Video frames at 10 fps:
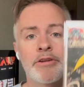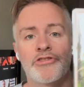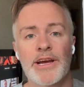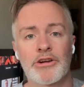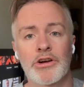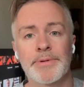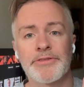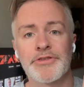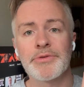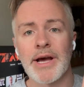Jack
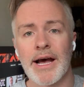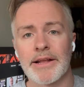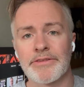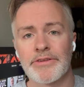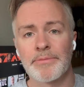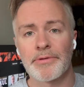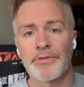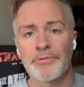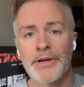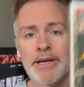Kirby's New Gods, number
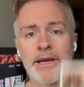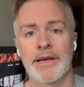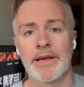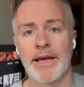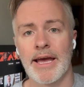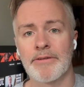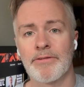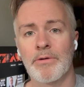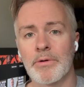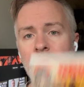three and
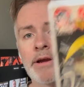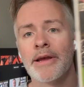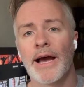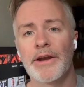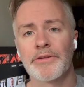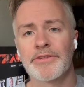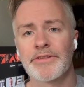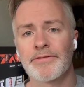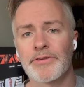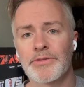four. I know this is
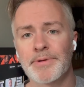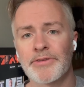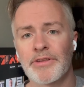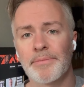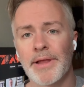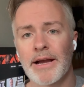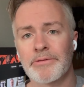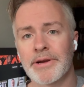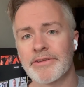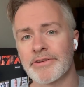the first appearance of the Black
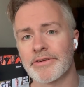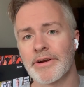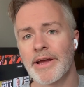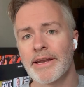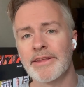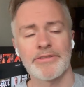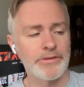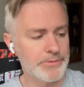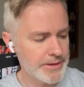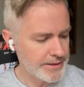Racer, and these are
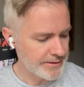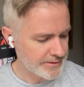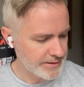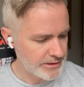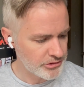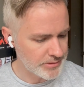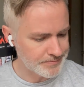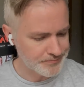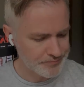in really nice condition.